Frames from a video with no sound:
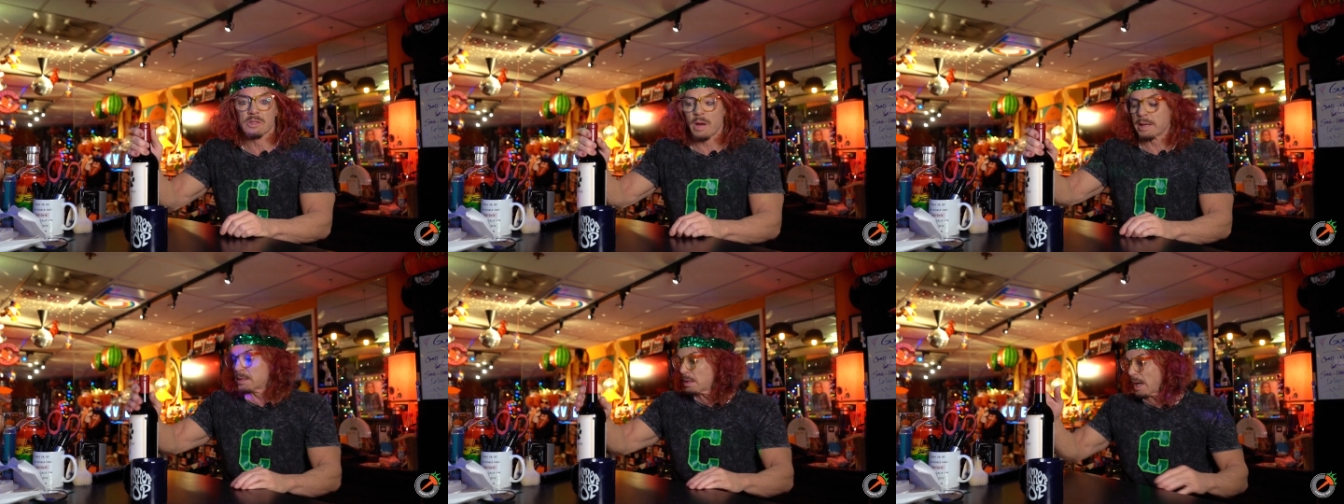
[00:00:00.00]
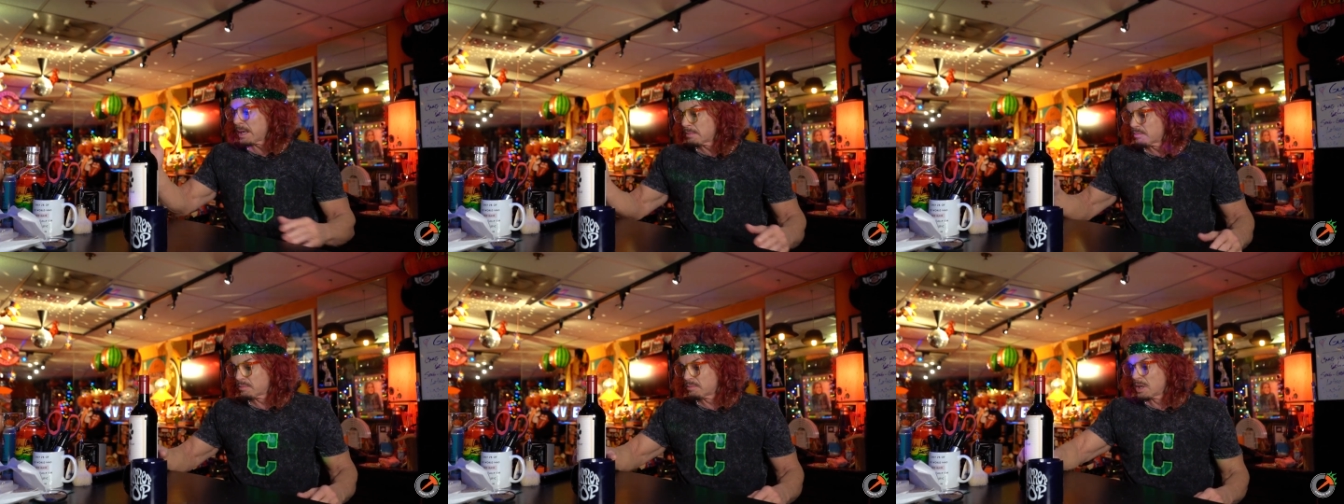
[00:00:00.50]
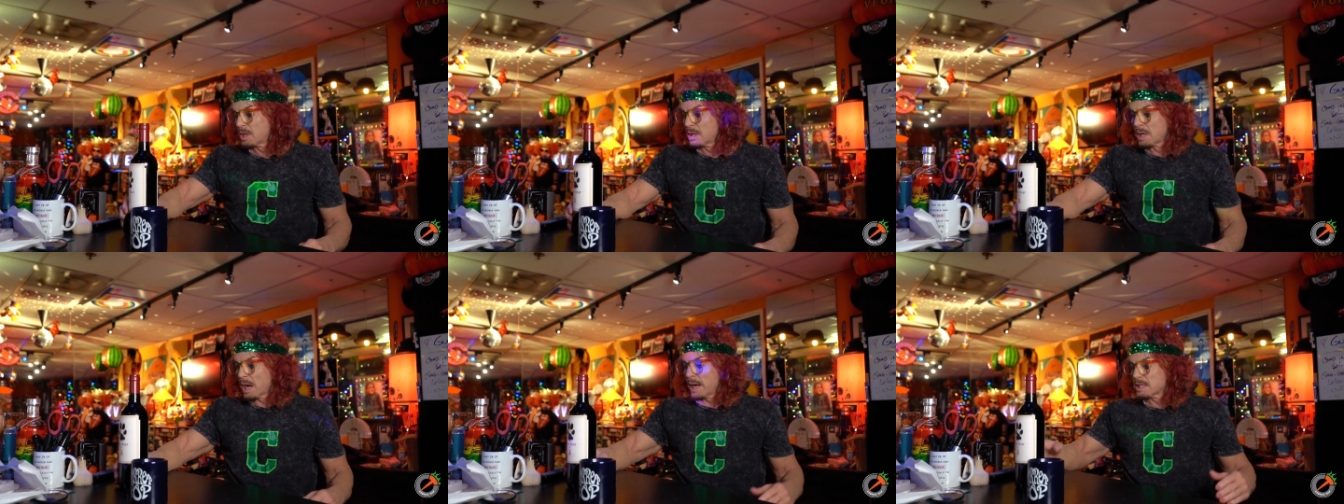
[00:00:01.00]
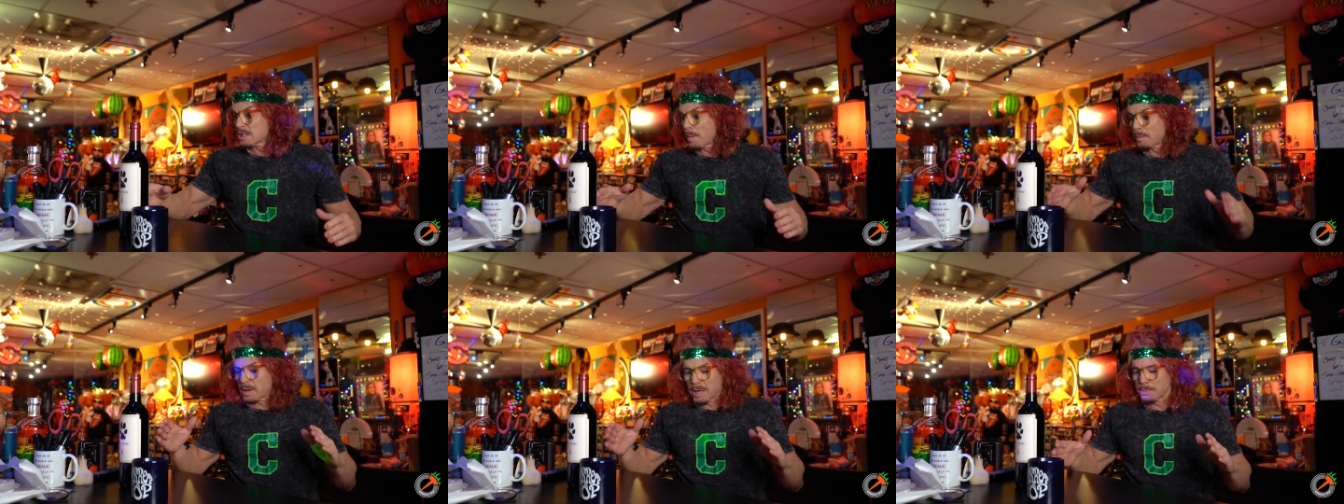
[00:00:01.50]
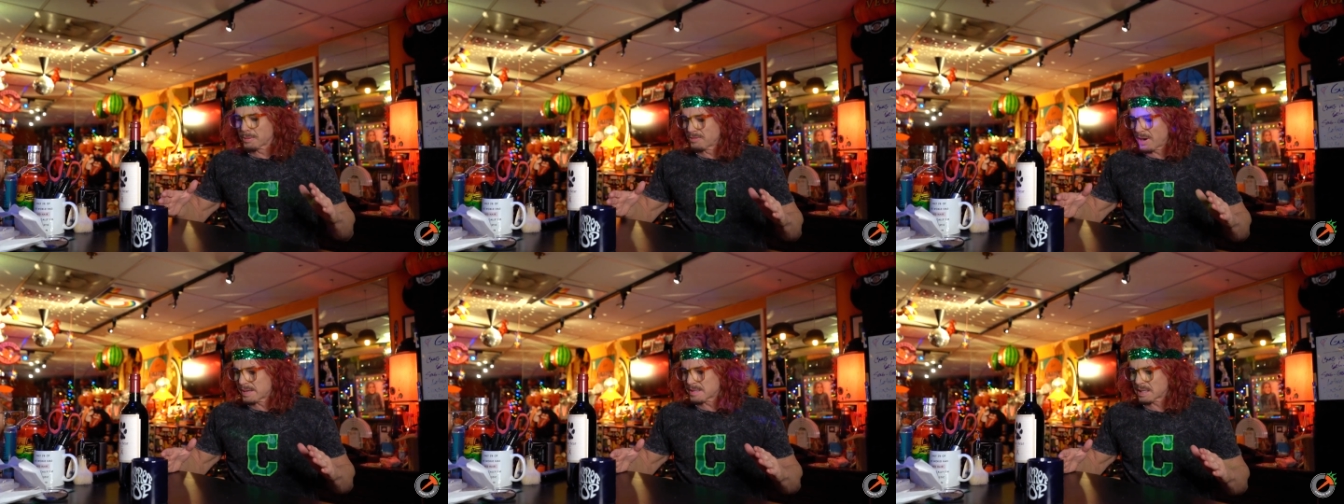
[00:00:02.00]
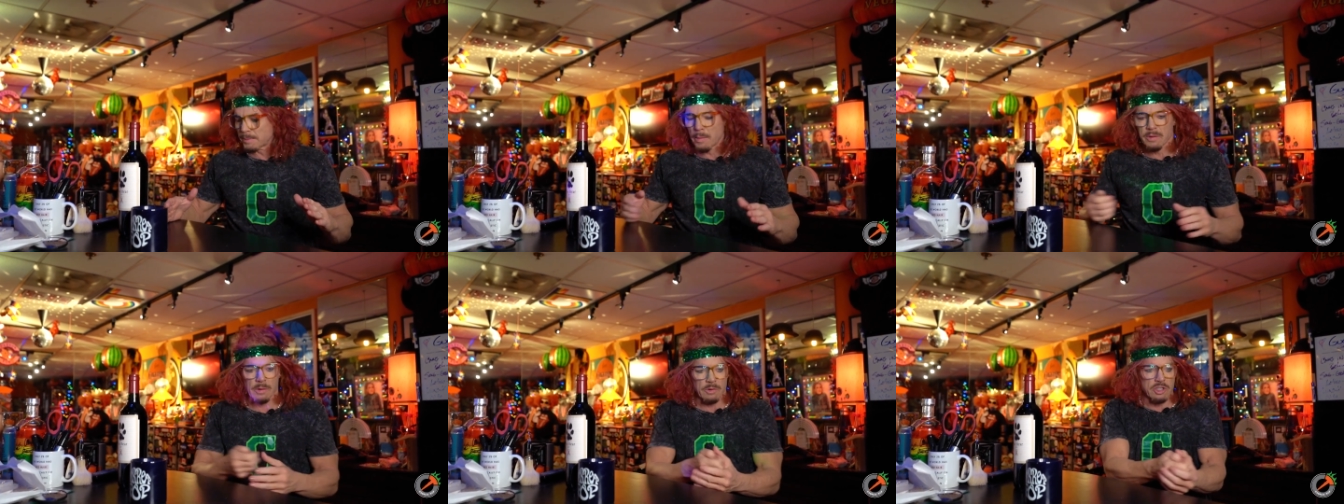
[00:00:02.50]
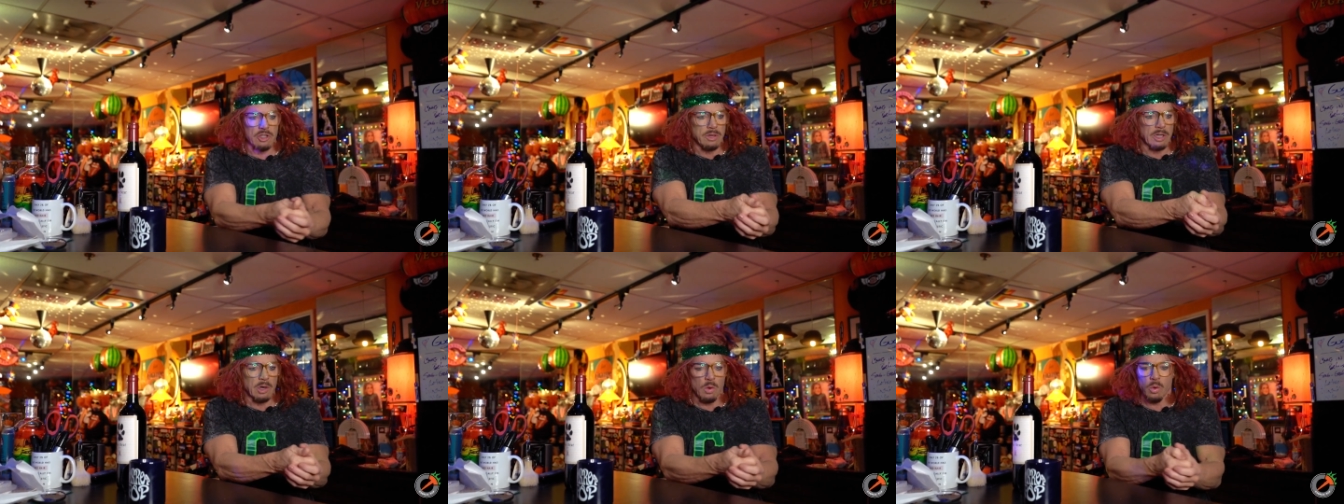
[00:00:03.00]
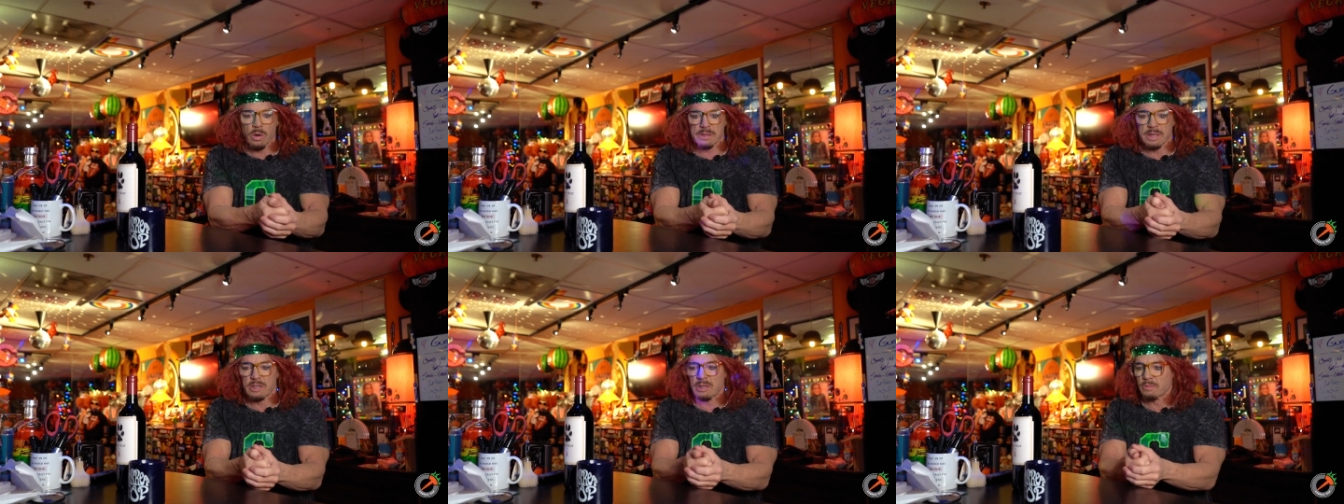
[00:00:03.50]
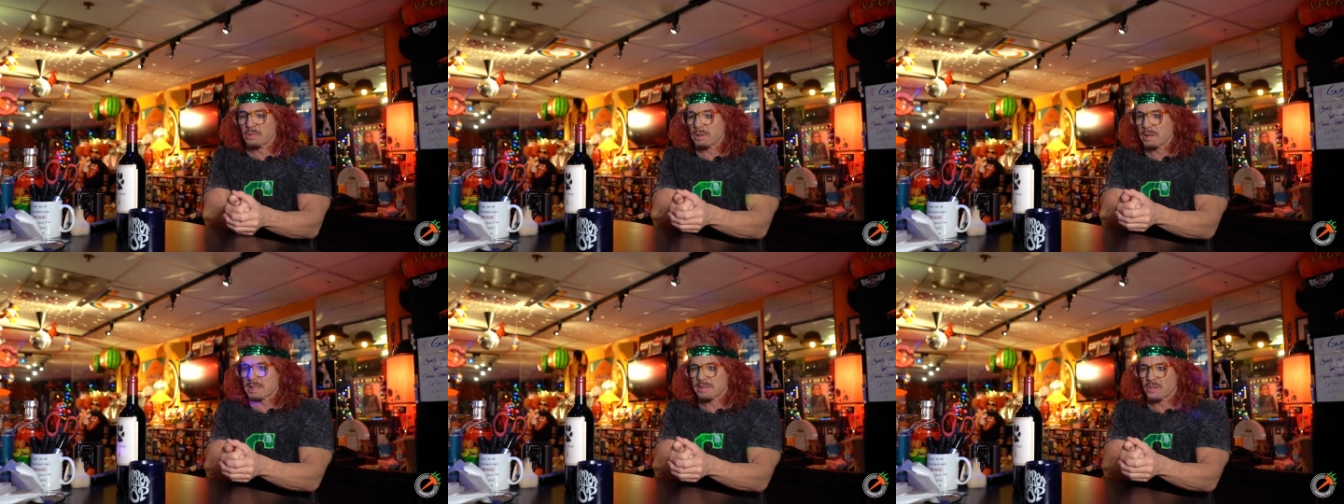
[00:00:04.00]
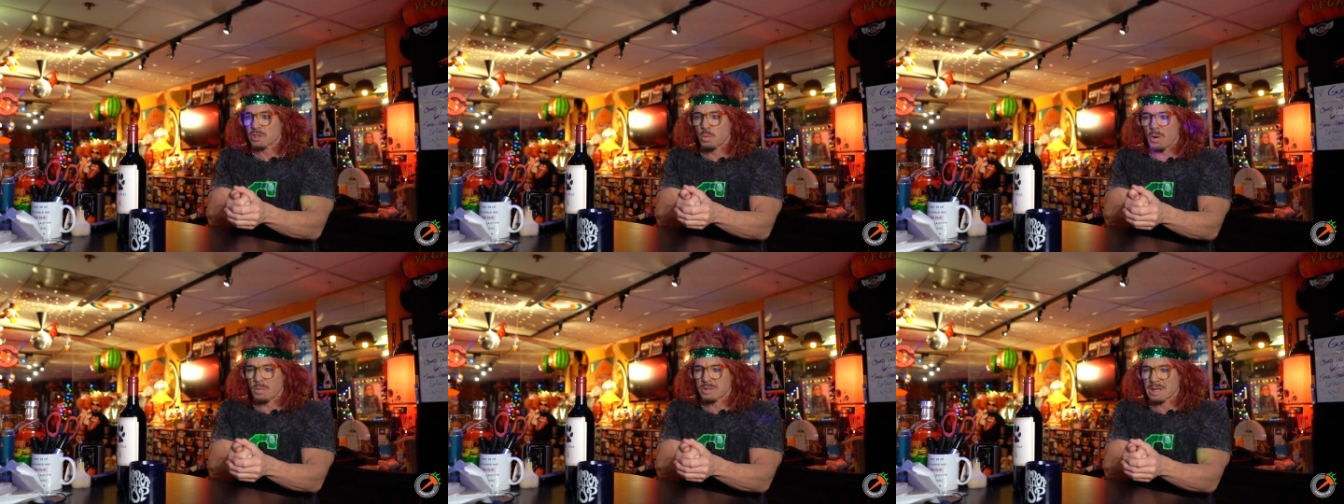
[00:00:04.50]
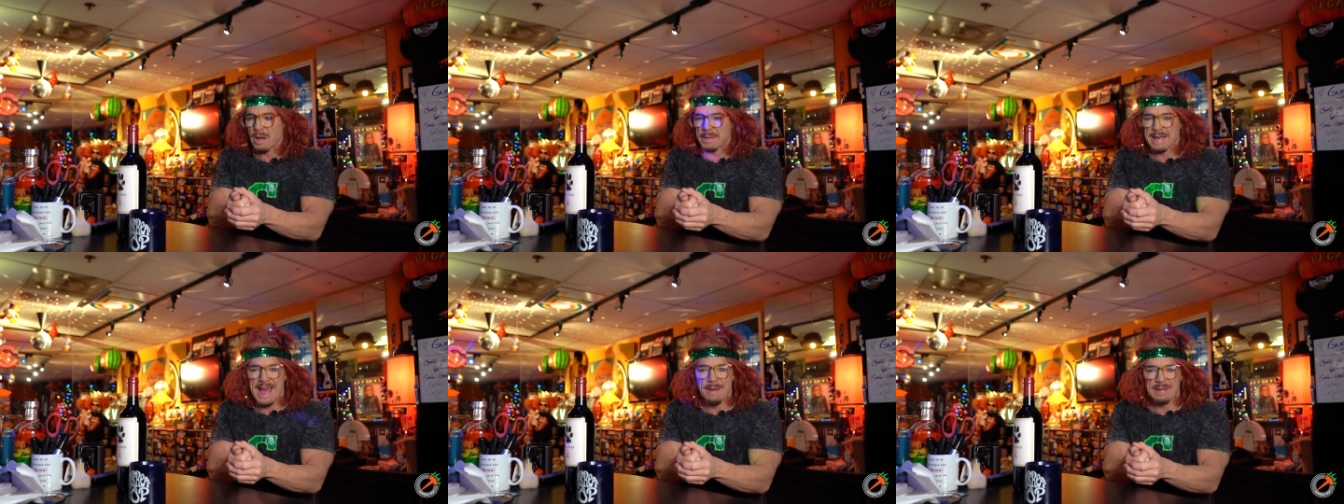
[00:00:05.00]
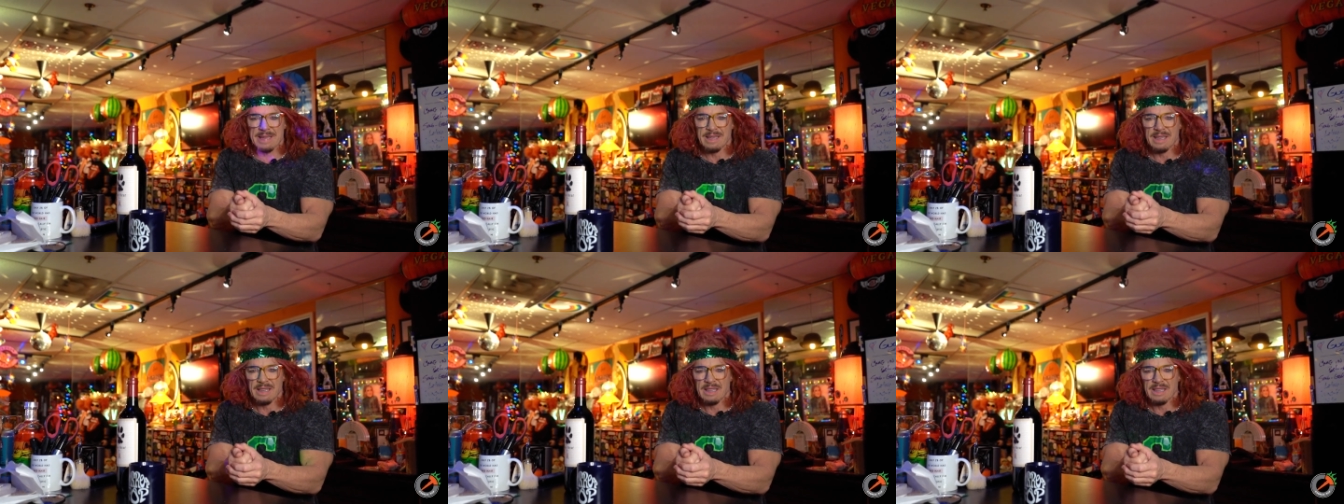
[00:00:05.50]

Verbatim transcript: So I, I I just remember improvising. I remember when they were shooting corks, I couldn't realize at first what was coming at me.